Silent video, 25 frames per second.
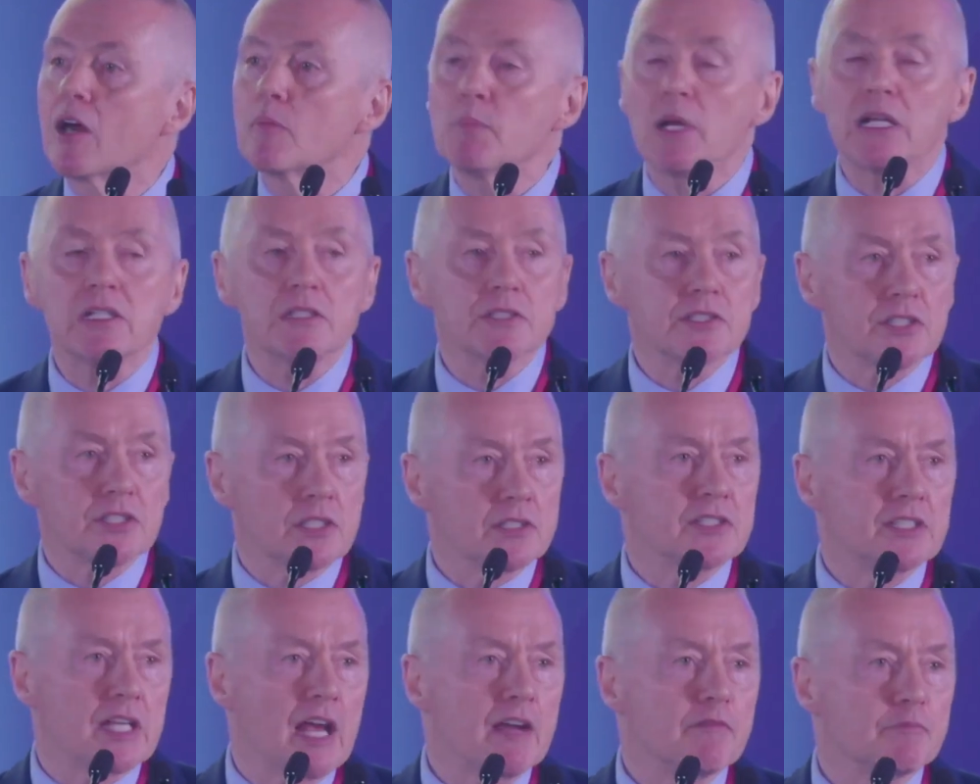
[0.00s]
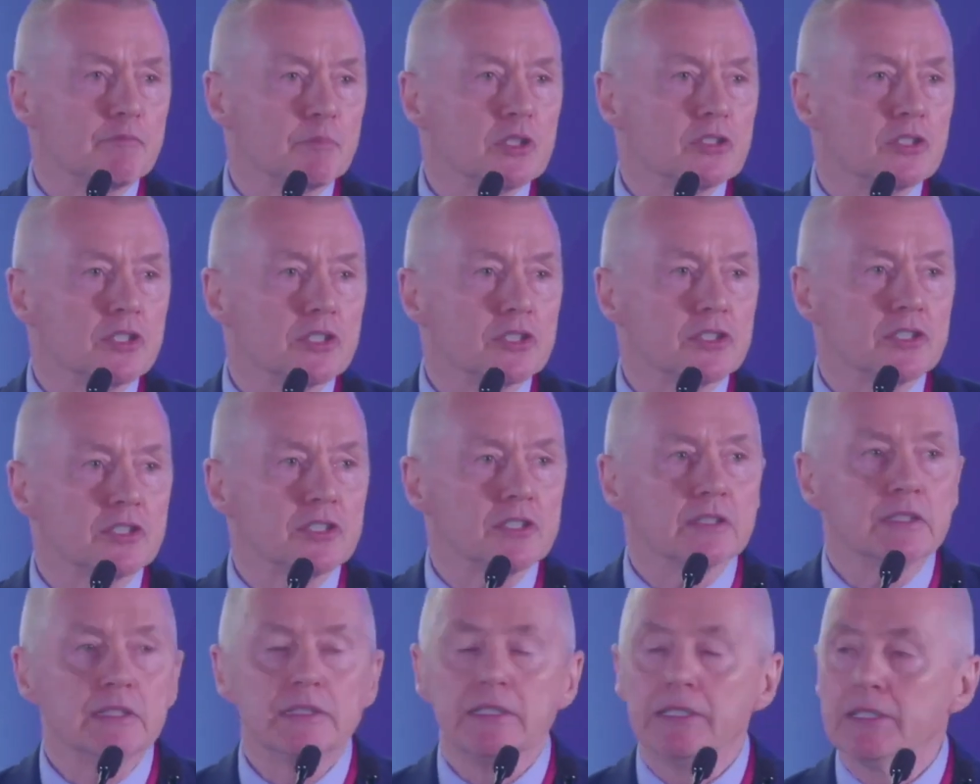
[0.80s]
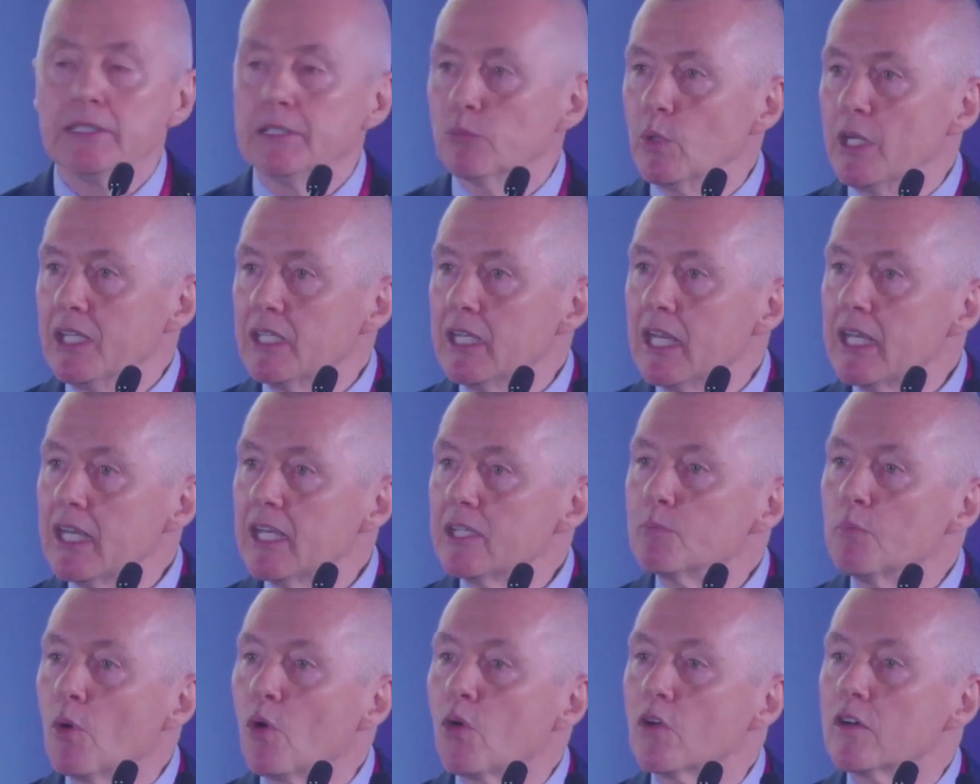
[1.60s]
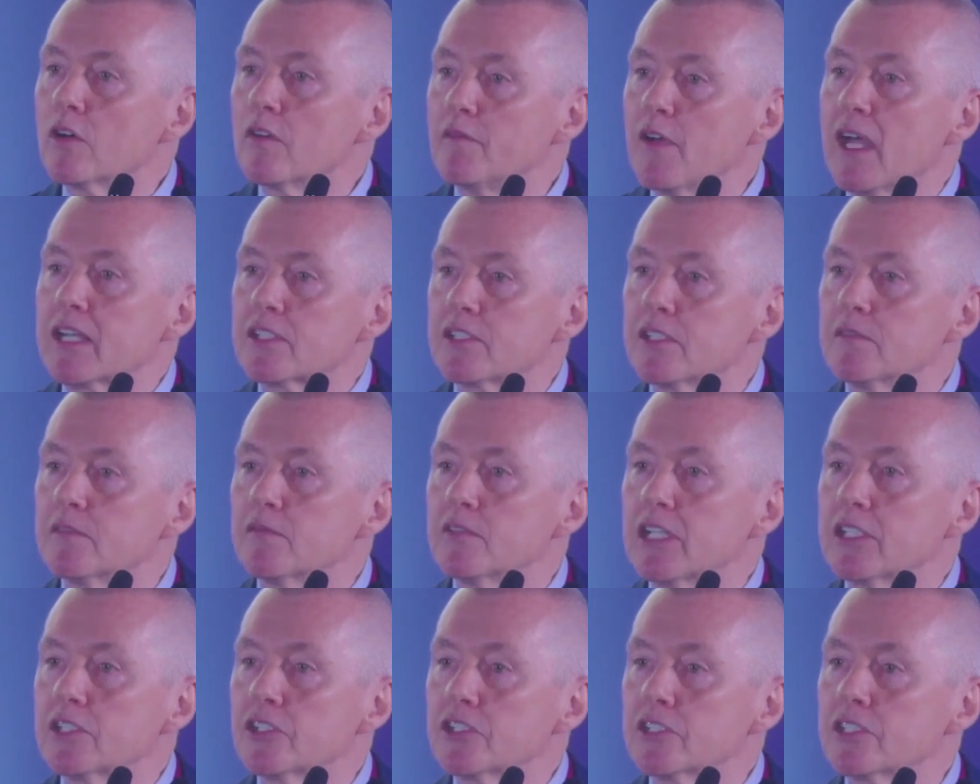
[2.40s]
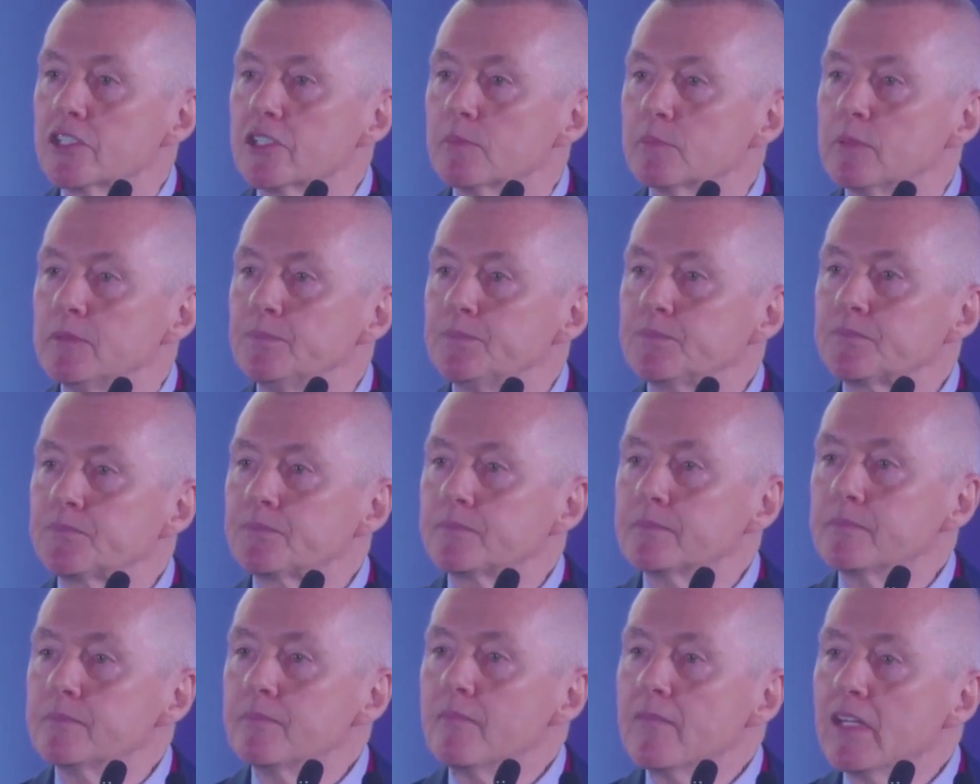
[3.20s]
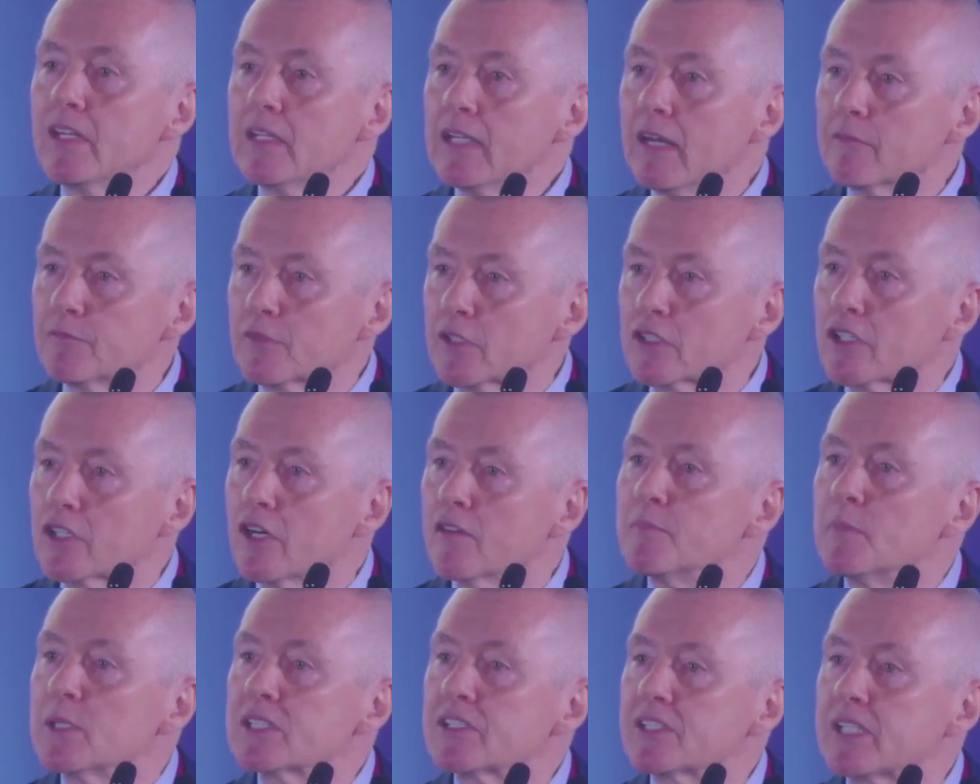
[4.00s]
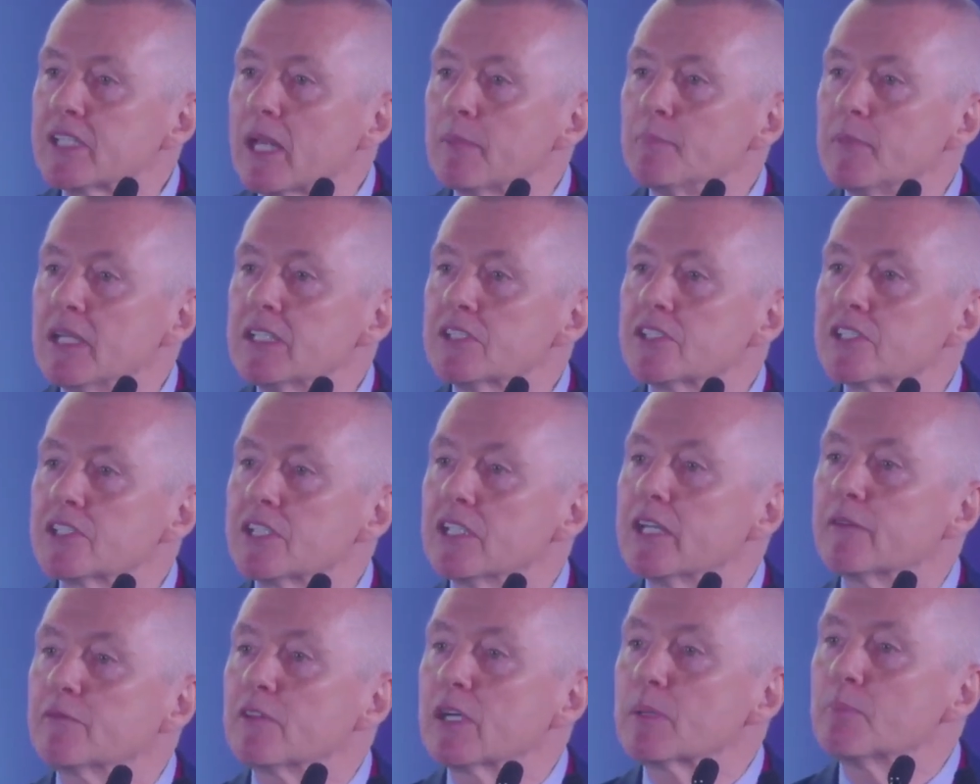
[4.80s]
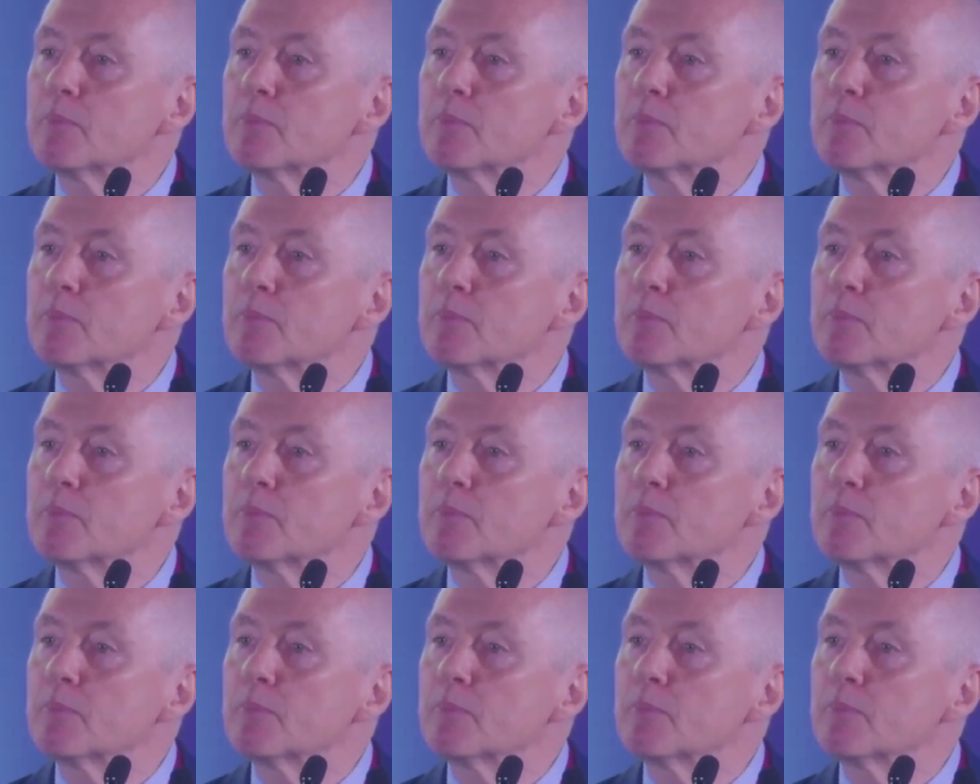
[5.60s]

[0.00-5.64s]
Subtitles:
bells on SAF production. We need more effective leadership. And for governments, that means delivering